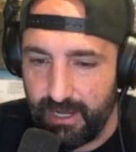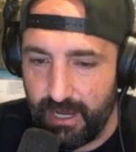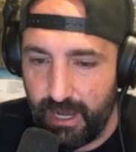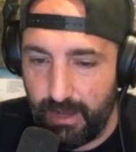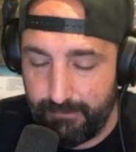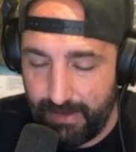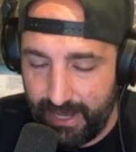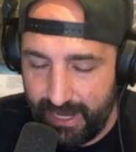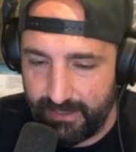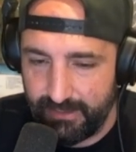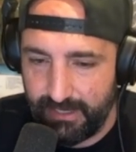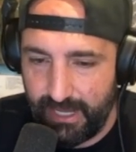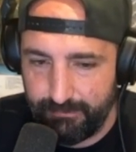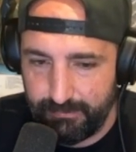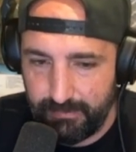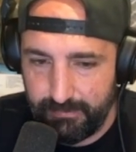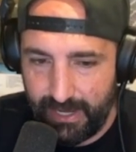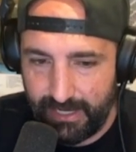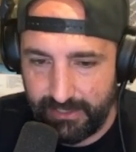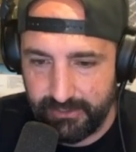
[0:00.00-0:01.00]

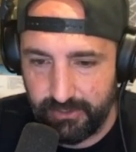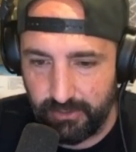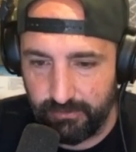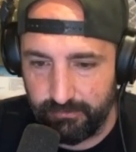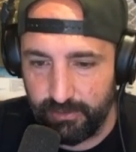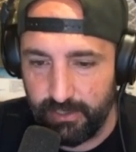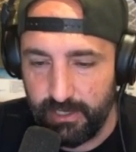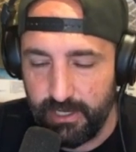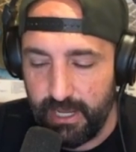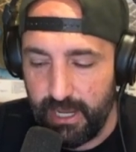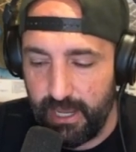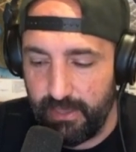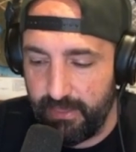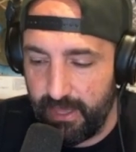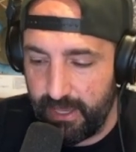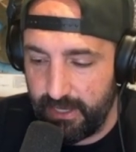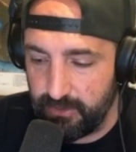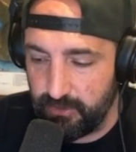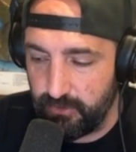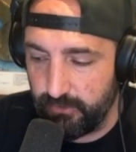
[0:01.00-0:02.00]
Happy Passover. And
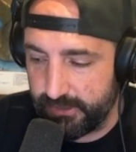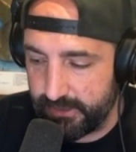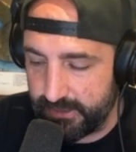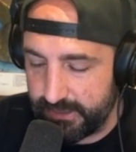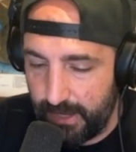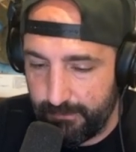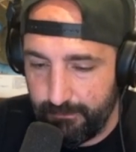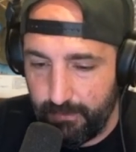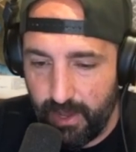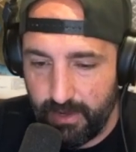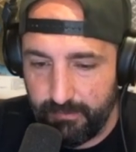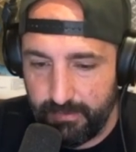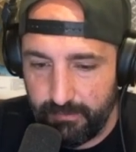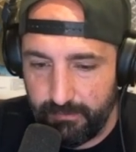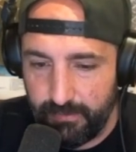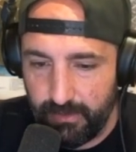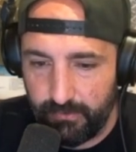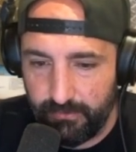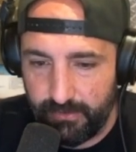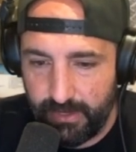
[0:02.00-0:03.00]
then you step on them in
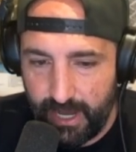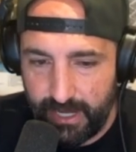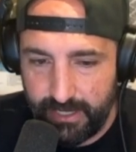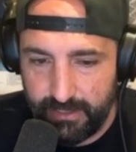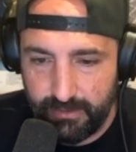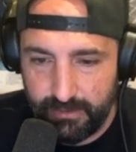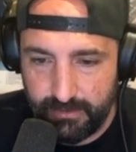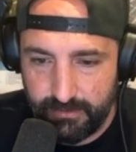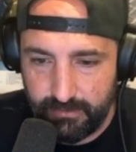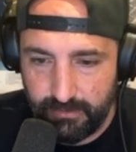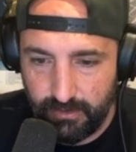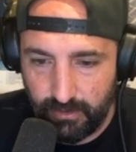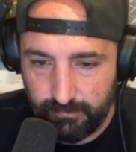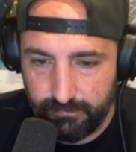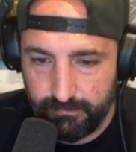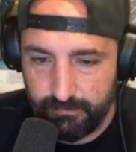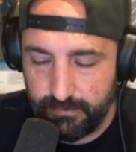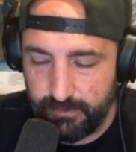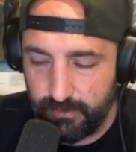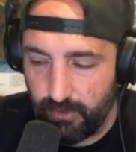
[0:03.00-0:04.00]
the middle of the night and,
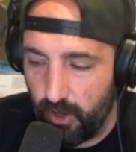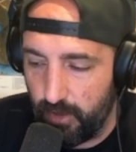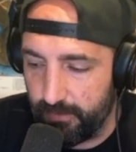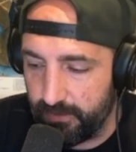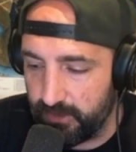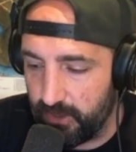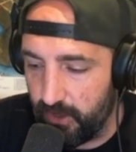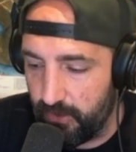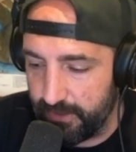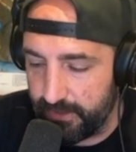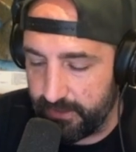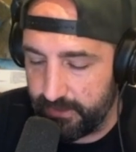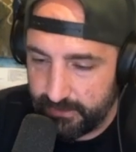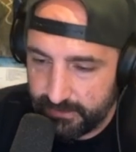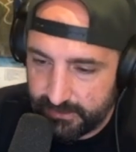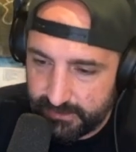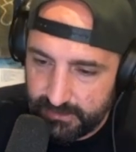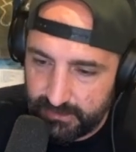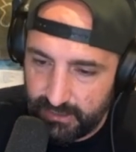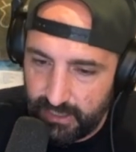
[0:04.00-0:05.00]
you home alone it,
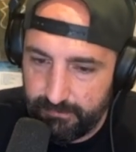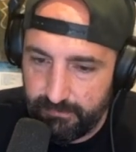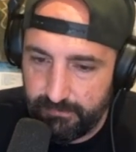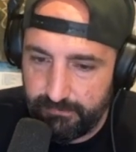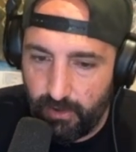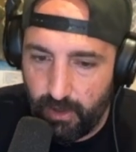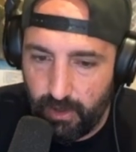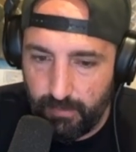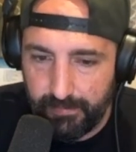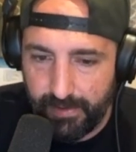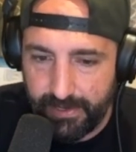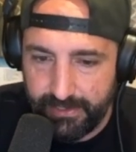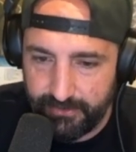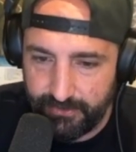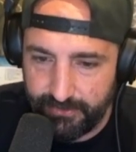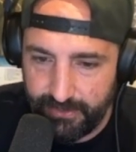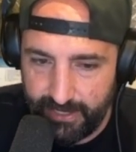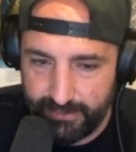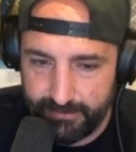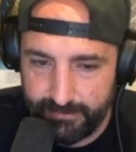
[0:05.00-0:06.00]
you slip, fall, break
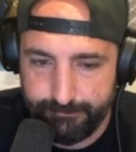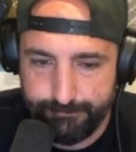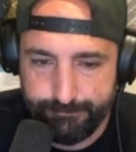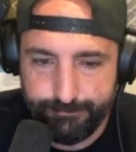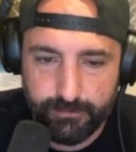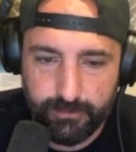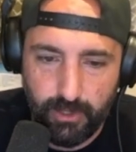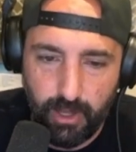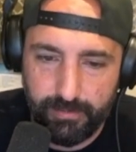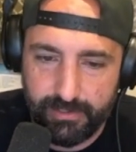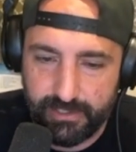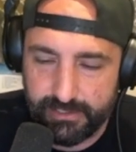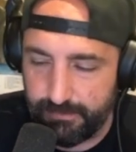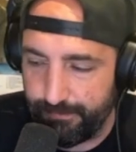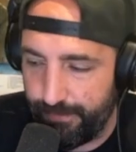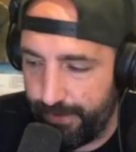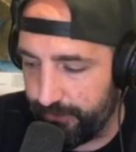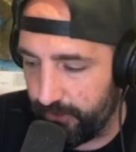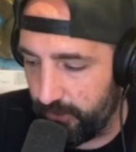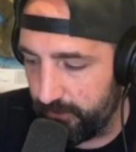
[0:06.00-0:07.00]
your neck, all because
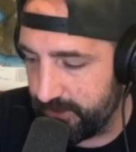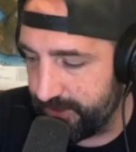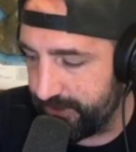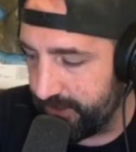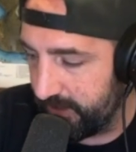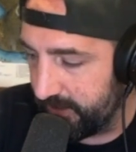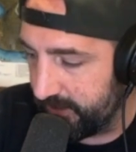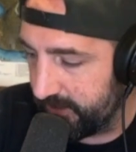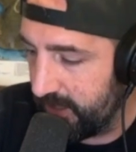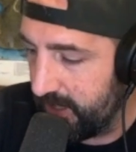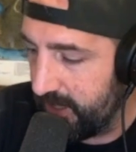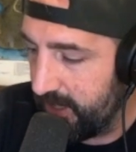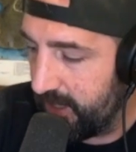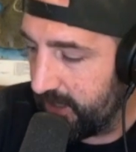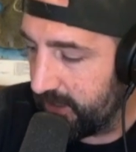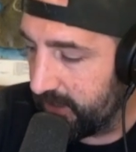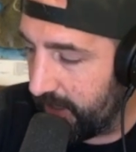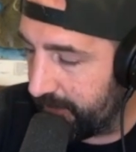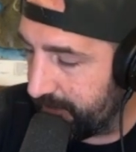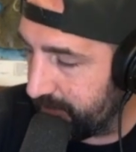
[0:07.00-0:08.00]
of micro machines.
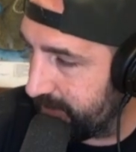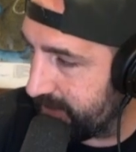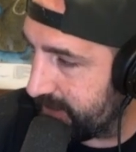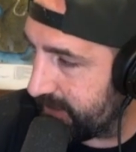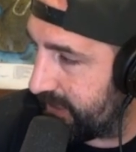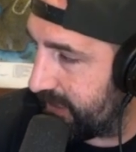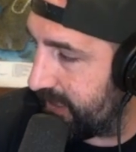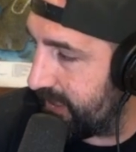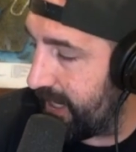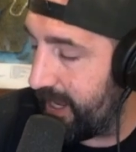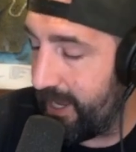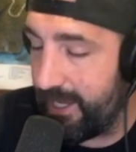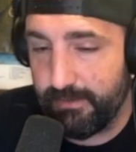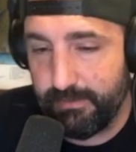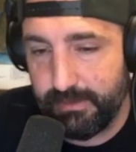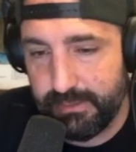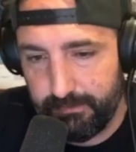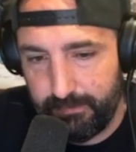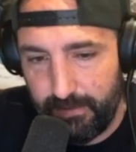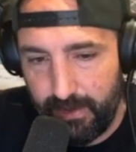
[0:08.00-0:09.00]
Loved them as a kid, hate
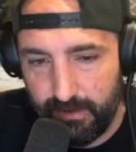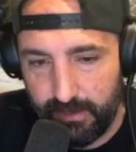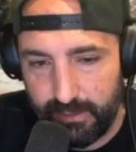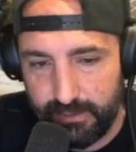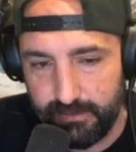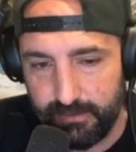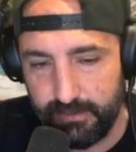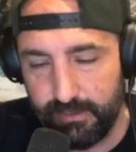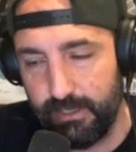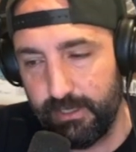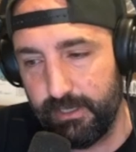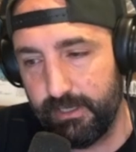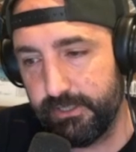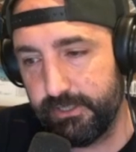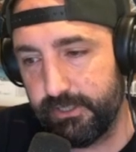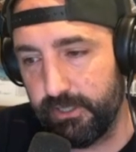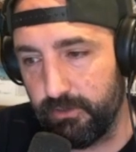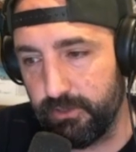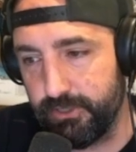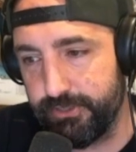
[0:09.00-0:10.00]
them as a parent.
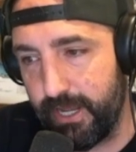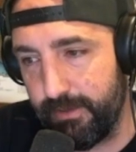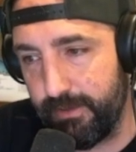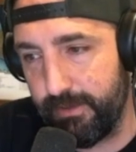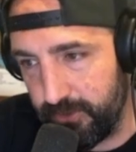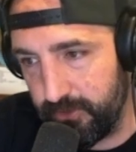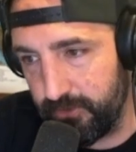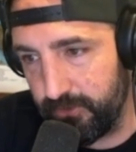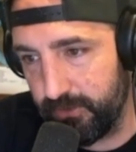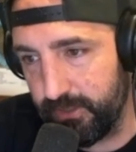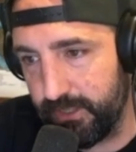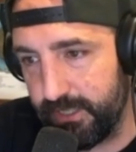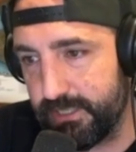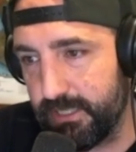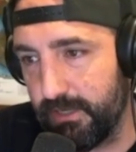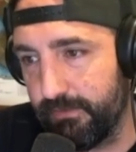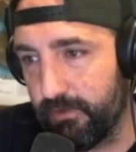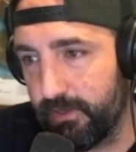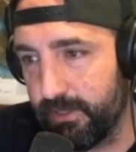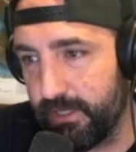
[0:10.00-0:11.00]
So shame on you,
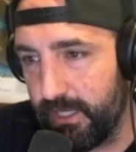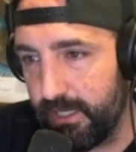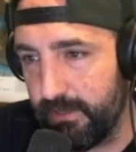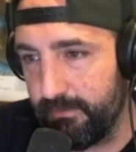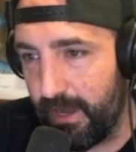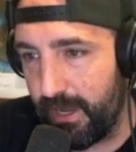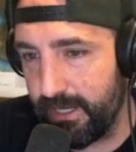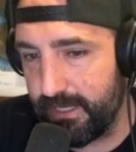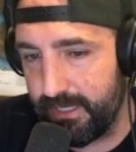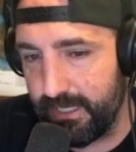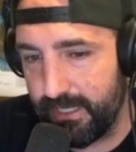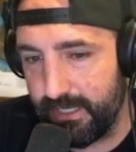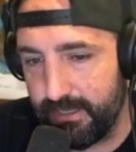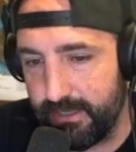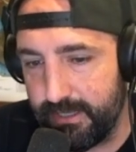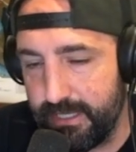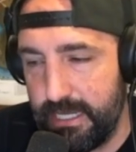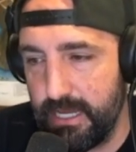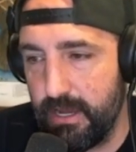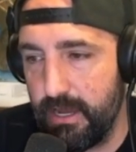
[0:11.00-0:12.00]
Lisa, for getting my
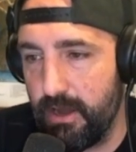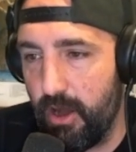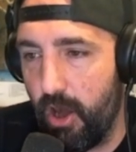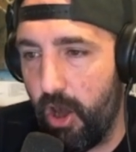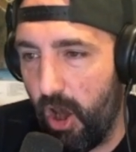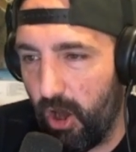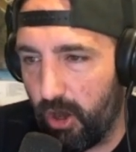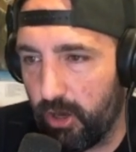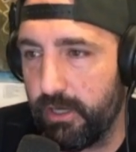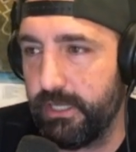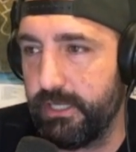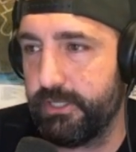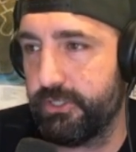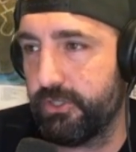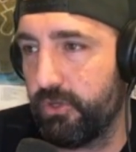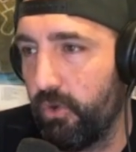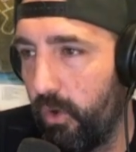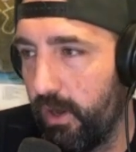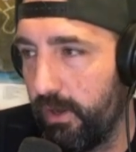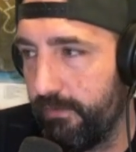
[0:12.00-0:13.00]
kid the
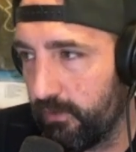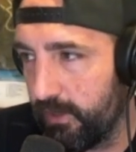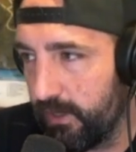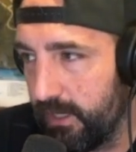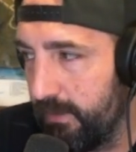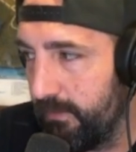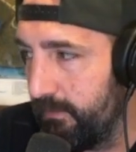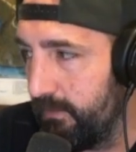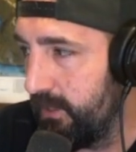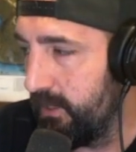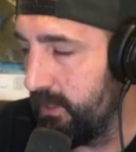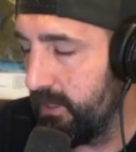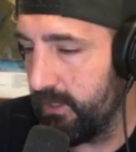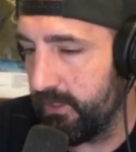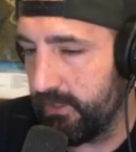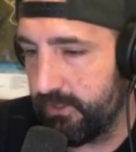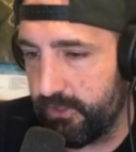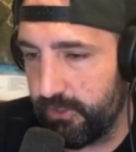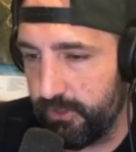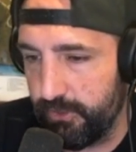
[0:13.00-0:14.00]
hardest toy for him
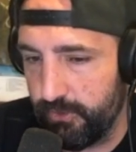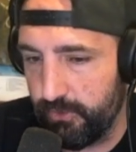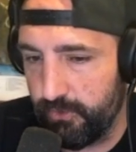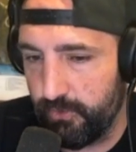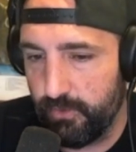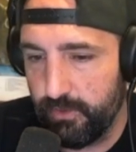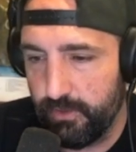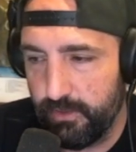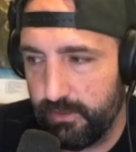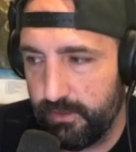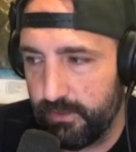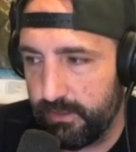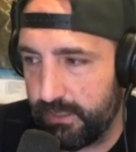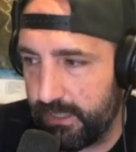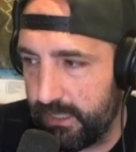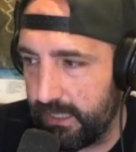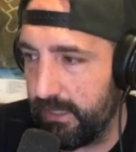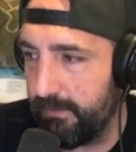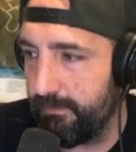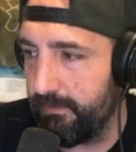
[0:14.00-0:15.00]
to
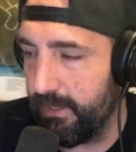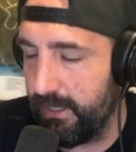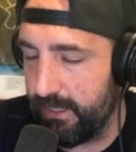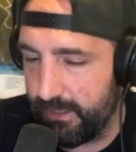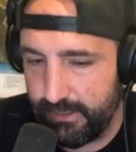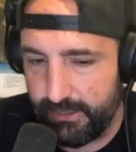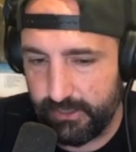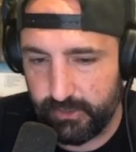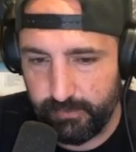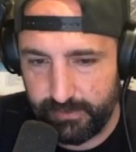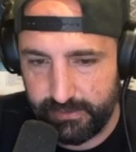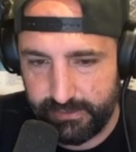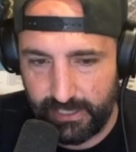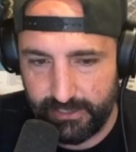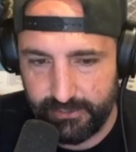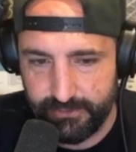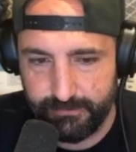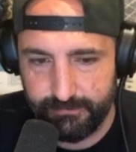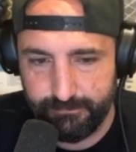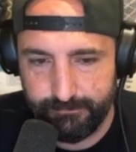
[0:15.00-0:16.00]
keep in his
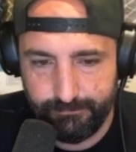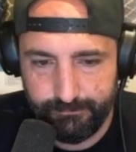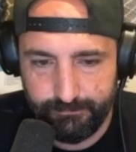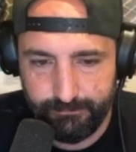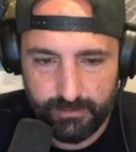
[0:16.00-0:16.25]
possession.